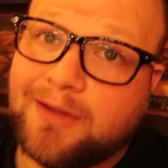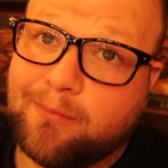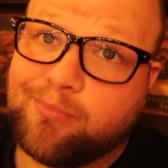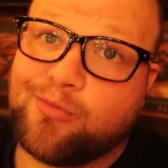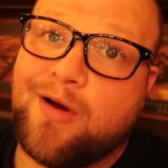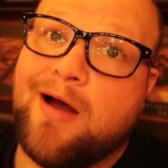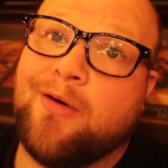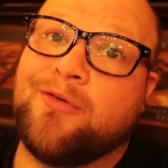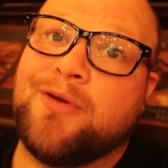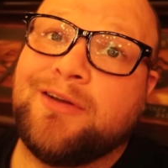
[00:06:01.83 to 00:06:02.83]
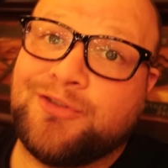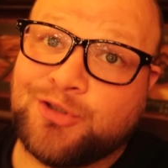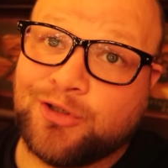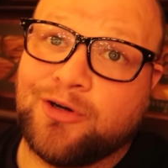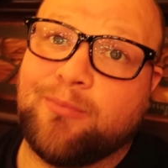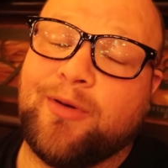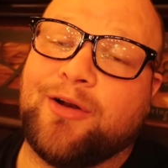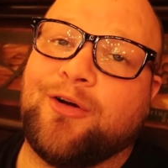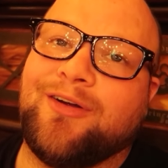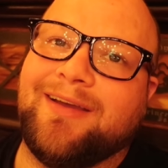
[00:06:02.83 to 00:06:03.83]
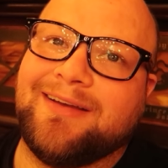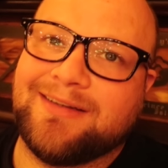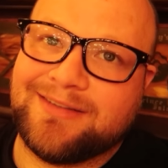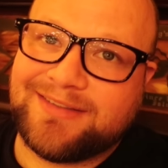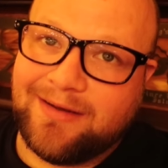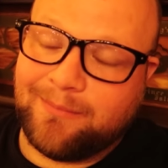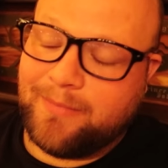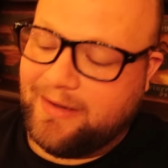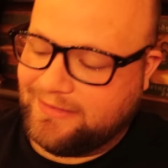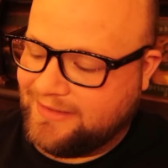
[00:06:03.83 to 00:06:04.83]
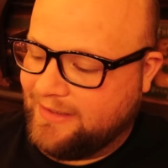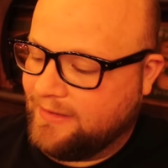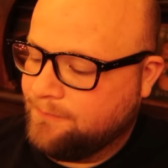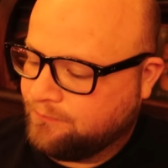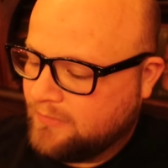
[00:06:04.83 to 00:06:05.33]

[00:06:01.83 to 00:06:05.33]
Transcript: The brown sugar butter is amazing,